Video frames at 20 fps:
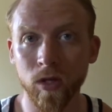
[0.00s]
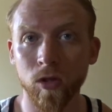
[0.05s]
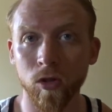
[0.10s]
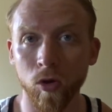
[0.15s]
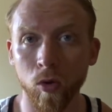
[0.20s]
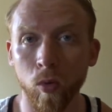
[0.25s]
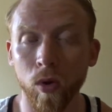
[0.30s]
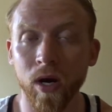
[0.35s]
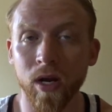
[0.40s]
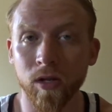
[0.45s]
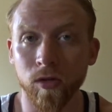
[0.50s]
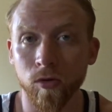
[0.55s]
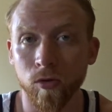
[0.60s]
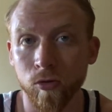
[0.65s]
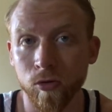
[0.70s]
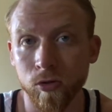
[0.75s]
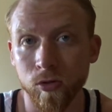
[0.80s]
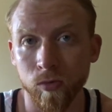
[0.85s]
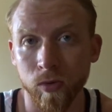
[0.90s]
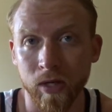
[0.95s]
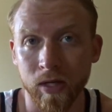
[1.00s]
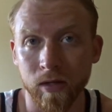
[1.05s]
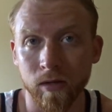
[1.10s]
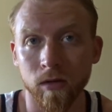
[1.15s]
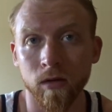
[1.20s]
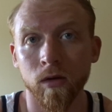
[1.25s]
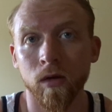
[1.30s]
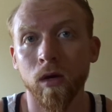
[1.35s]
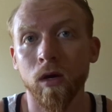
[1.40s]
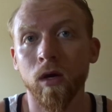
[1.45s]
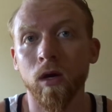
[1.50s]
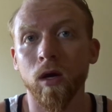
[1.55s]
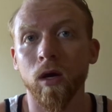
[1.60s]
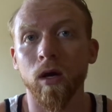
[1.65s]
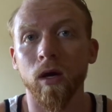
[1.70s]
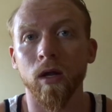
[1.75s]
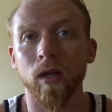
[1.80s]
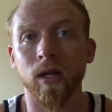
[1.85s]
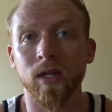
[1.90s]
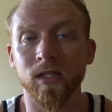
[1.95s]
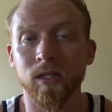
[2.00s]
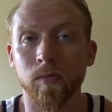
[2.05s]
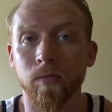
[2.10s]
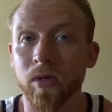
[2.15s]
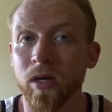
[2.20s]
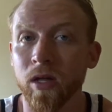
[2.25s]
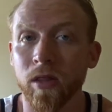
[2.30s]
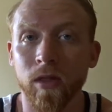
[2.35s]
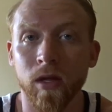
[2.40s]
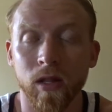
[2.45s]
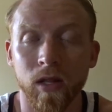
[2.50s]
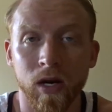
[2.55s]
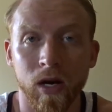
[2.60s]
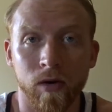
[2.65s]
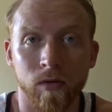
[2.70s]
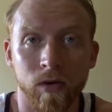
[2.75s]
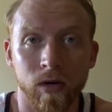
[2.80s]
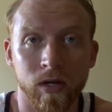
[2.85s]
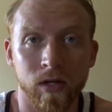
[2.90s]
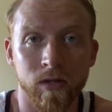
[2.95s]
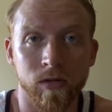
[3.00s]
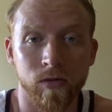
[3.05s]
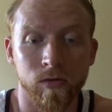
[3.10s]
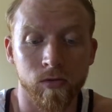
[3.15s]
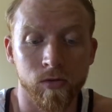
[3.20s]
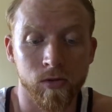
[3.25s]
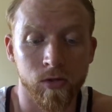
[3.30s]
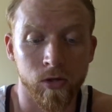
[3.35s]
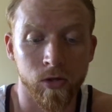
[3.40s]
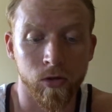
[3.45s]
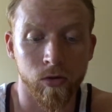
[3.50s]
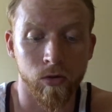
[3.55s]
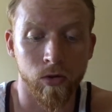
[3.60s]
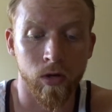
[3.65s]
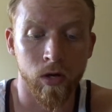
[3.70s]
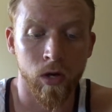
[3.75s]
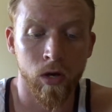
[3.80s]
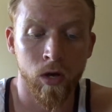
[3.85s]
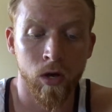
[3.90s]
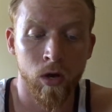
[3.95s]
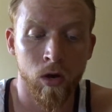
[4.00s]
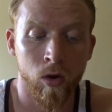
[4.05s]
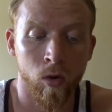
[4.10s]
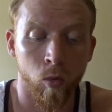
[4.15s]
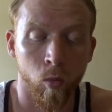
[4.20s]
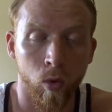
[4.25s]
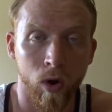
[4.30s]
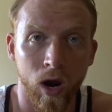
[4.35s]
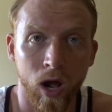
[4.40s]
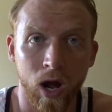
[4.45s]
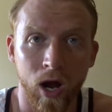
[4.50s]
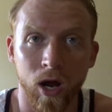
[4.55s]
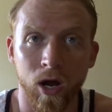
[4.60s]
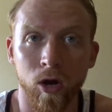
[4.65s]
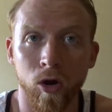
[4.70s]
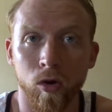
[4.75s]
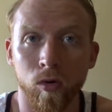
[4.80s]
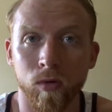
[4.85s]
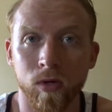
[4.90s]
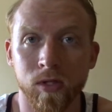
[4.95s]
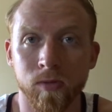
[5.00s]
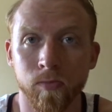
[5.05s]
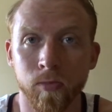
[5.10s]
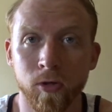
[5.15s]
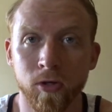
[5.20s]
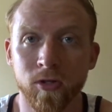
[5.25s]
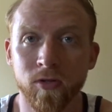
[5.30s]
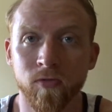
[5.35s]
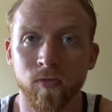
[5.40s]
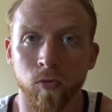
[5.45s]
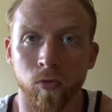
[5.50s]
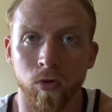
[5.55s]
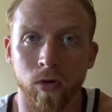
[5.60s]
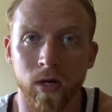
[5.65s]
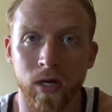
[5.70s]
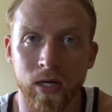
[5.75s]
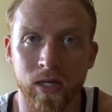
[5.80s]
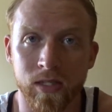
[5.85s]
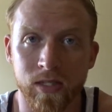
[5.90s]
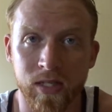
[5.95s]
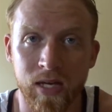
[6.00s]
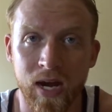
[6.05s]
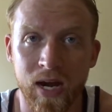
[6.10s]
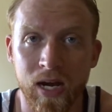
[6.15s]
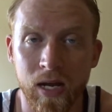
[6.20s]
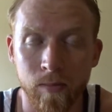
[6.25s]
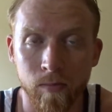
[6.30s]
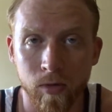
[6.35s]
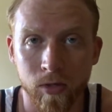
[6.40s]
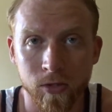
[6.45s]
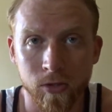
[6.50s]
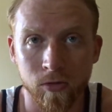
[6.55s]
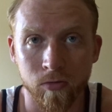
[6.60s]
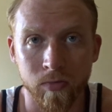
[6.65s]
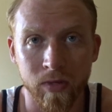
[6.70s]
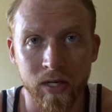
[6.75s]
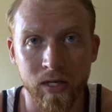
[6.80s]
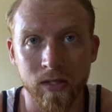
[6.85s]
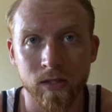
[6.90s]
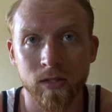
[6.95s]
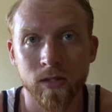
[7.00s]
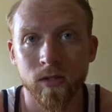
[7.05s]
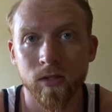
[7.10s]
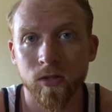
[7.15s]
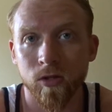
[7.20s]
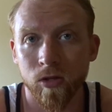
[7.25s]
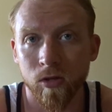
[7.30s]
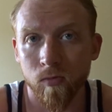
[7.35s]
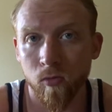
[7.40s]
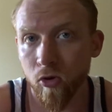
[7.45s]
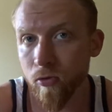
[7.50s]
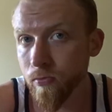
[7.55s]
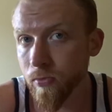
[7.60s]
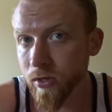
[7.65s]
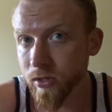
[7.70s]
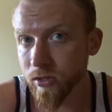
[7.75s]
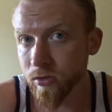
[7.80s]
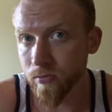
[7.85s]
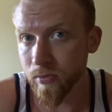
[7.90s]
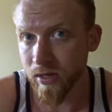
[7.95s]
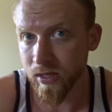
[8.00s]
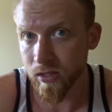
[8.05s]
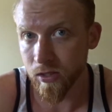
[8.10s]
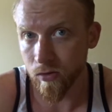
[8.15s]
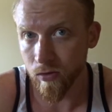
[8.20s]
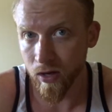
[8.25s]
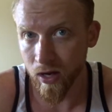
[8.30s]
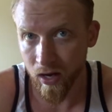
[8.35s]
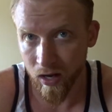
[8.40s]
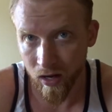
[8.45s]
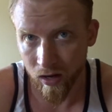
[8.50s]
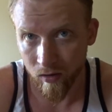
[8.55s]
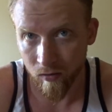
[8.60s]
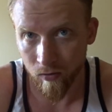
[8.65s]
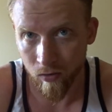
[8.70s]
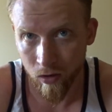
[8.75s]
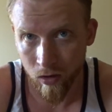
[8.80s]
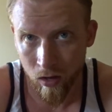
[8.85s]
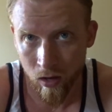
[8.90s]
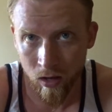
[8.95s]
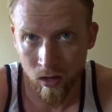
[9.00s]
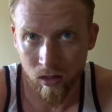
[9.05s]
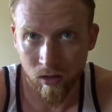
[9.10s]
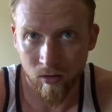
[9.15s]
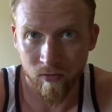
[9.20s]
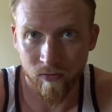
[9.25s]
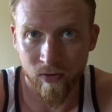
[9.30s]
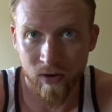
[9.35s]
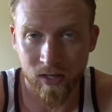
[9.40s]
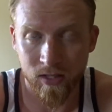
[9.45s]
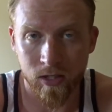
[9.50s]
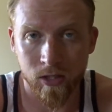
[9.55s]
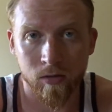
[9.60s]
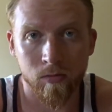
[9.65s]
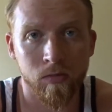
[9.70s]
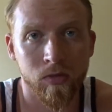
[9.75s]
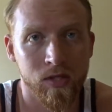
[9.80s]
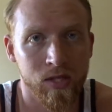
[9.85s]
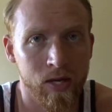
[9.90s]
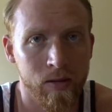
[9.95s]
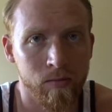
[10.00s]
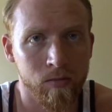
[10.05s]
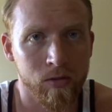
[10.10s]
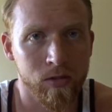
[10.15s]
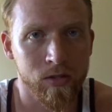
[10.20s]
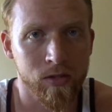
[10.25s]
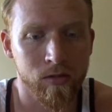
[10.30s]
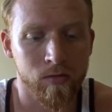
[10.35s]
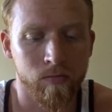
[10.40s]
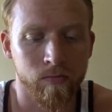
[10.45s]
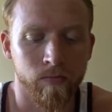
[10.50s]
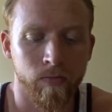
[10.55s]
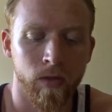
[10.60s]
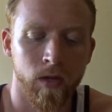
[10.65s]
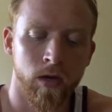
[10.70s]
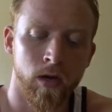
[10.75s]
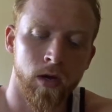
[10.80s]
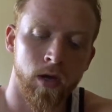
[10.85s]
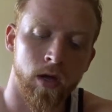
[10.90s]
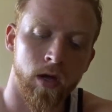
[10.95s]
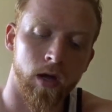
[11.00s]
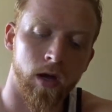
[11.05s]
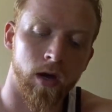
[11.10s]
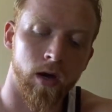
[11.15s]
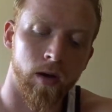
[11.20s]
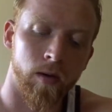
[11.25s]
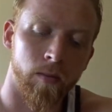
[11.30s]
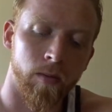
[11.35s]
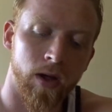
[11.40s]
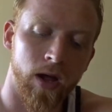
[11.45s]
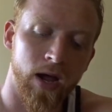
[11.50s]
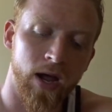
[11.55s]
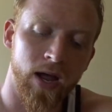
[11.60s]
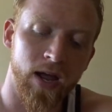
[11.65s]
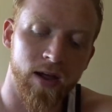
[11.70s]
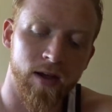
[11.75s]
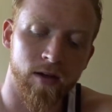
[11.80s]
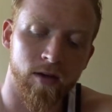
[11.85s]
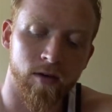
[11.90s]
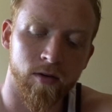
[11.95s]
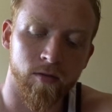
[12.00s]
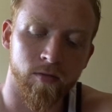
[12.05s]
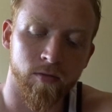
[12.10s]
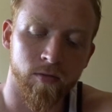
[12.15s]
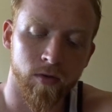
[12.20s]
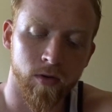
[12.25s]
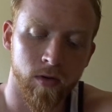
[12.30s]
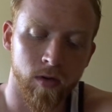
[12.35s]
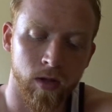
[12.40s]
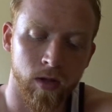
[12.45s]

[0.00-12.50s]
they're wanting to lose weight. That's a big thing that I run into. So what I always push for is gaining muscle mass. So the more muscle mass you have, the faster your metabolism. I have